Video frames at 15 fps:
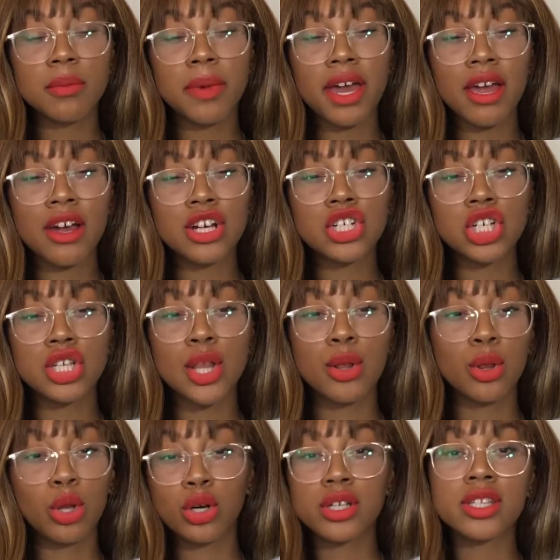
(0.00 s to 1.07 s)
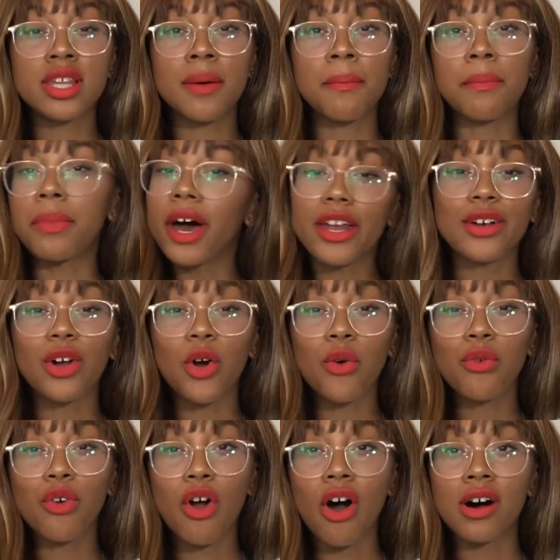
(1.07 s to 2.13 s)
to my hair, it just looks better
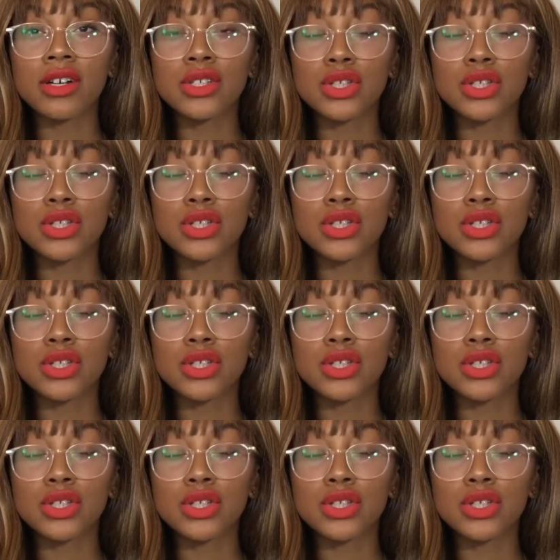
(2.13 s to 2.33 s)
overall.